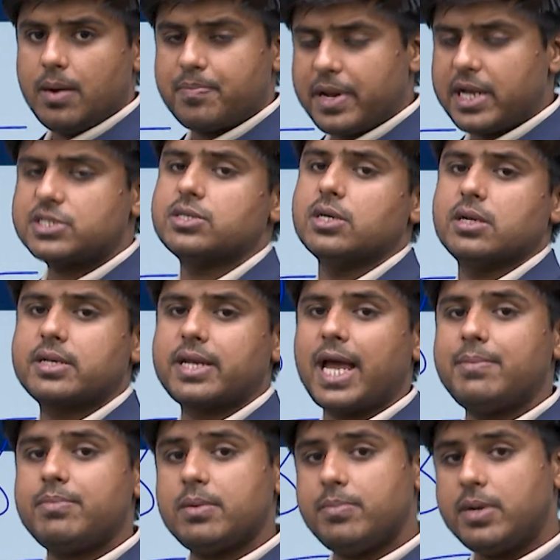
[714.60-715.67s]
pressure
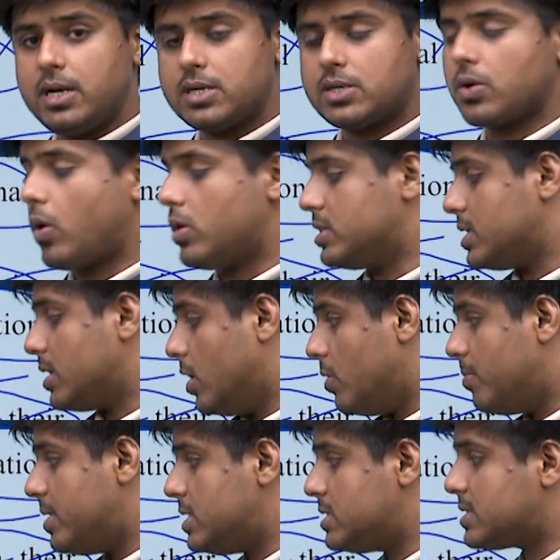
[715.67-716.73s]
can be built on the
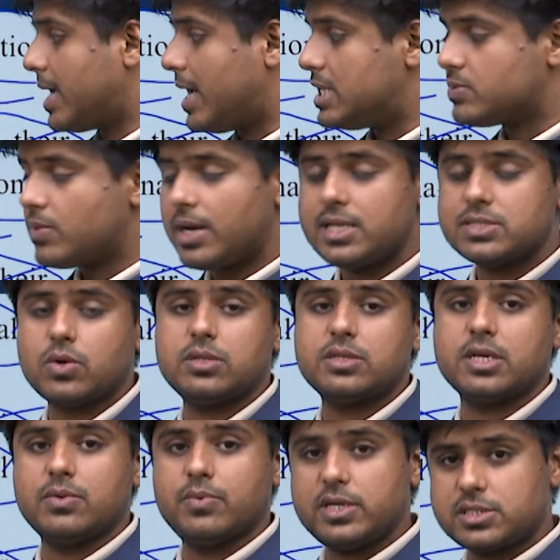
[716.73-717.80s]
governments as well as on
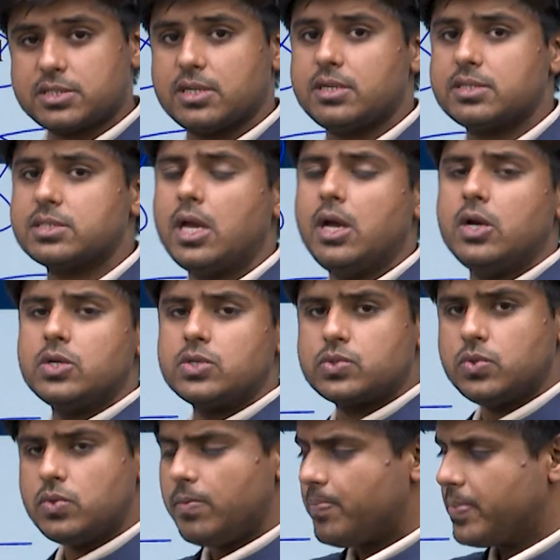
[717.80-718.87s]
the investors
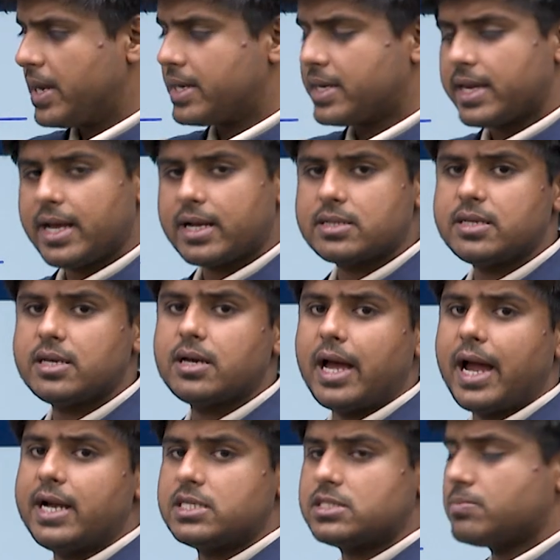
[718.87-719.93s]
to take their
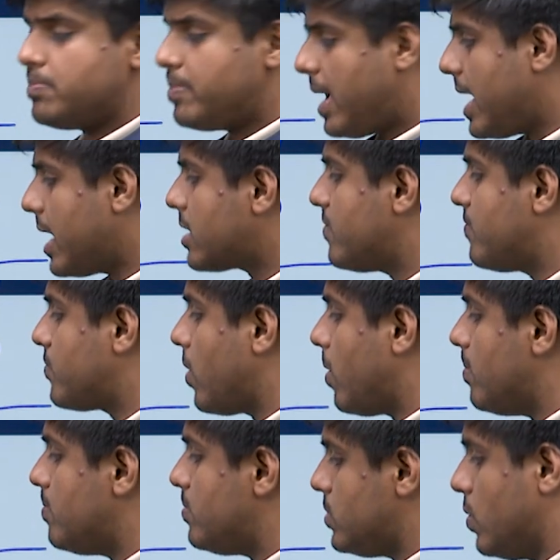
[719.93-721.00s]
hands back
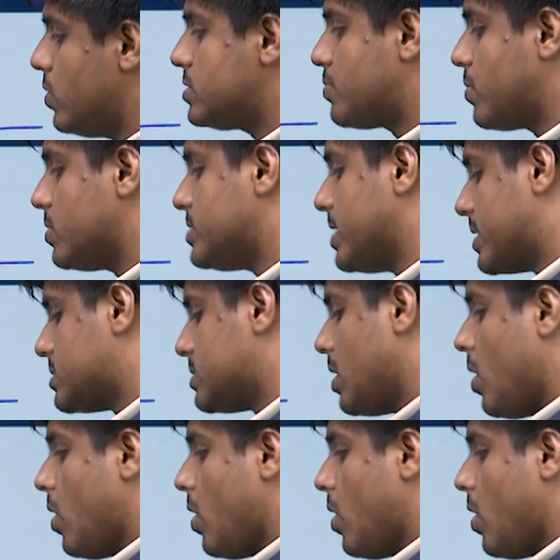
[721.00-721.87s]
from those projects.